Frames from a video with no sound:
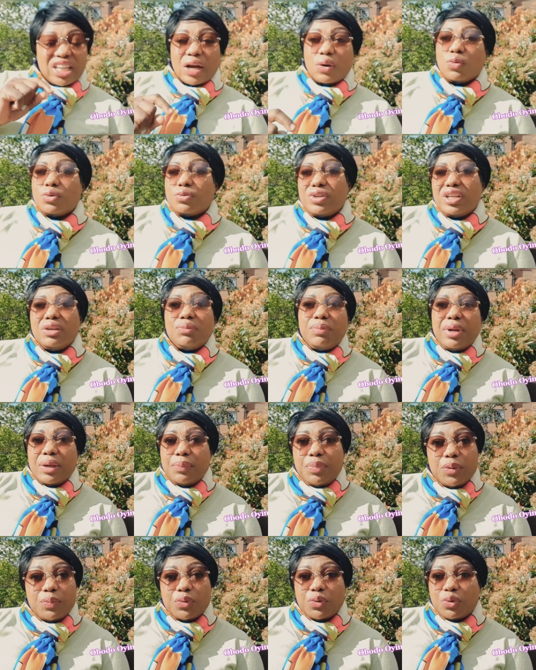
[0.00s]
I won't really blame
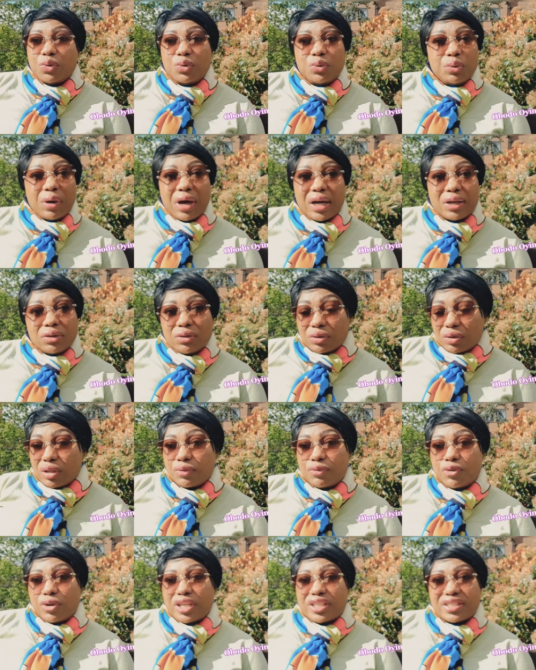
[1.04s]
people who are looking
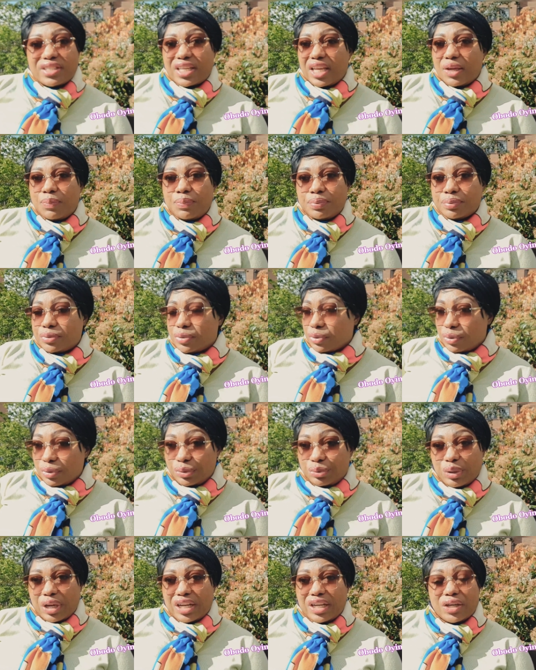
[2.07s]
for escape to go
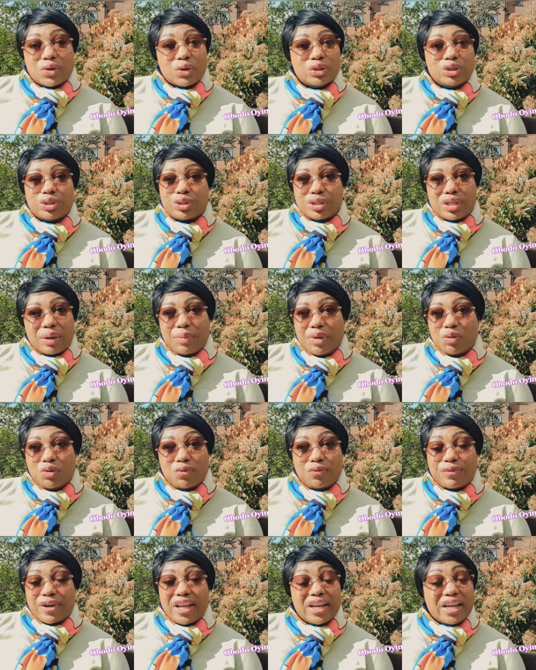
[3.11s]
to any country. I mean, we
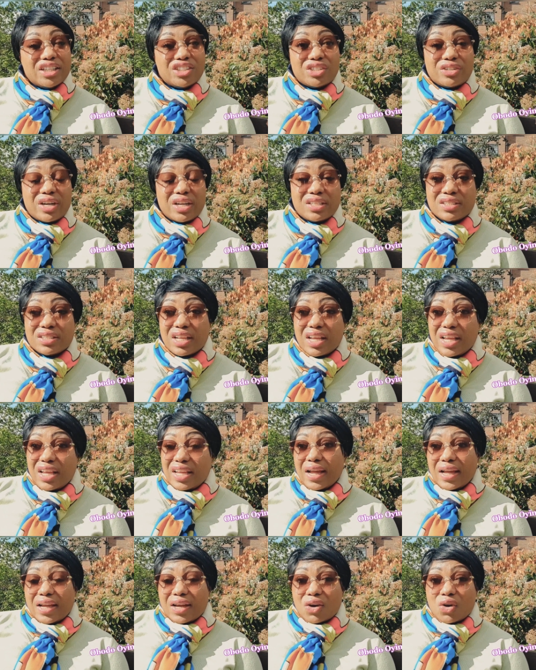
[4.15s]
find Nigerian
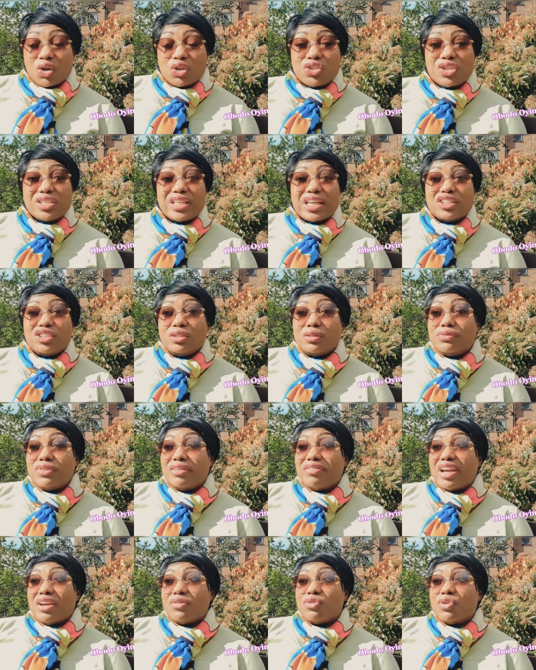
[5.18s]
countries that you've
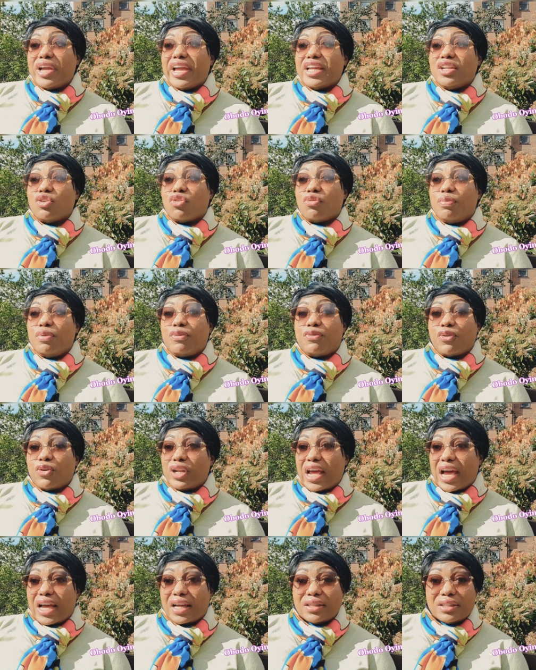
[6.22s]
never even heard of before,
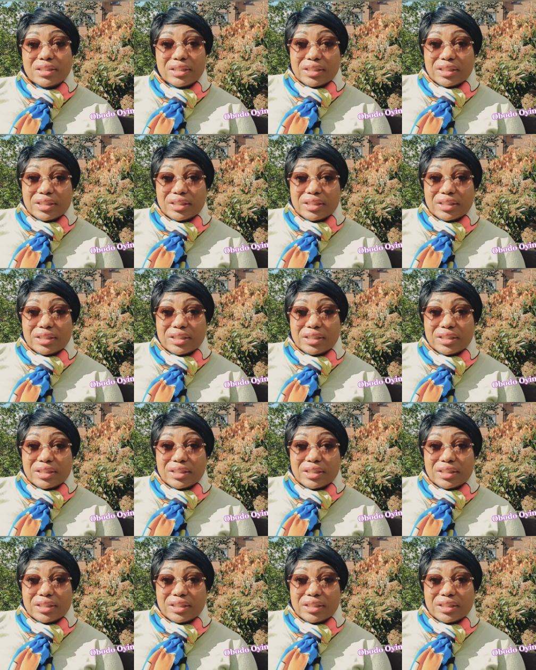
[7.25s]
that